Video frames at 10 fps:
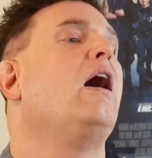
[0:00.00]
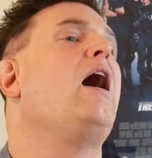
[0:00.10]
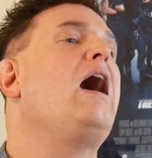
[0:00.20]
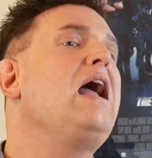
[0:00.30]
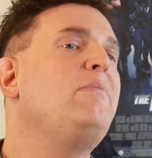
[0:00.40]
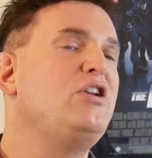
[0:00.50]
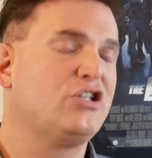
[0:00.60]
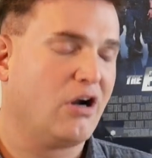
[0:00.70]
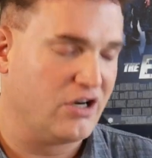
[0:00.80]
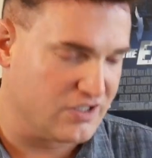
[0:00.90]
I am in
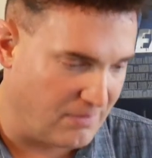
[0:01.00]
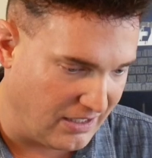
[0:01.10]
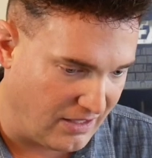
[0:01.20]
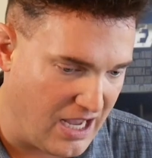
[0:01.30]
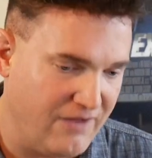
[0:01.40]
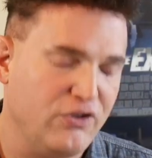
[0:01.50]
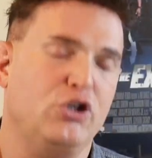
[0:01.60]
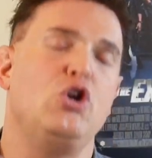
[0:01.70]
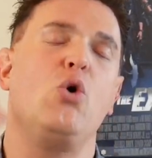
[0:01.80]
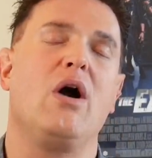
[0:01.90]
charge of my life.
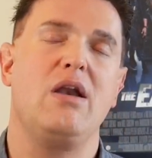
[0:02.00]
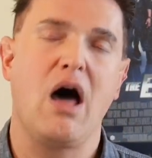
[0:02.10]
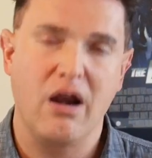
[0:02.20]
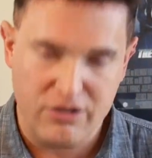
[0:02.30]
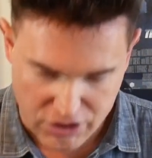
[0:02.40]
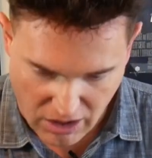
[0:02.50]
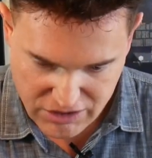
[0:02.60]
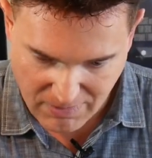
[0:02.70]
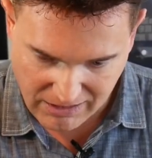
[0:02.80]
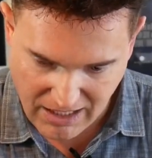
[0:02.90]
You are not in charge
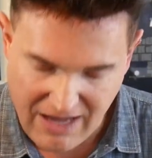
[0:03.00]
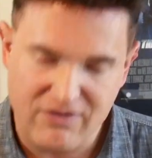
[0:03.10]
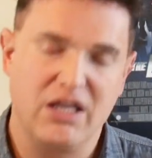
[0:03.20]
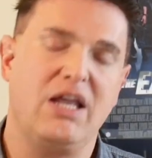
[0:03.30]
of my life.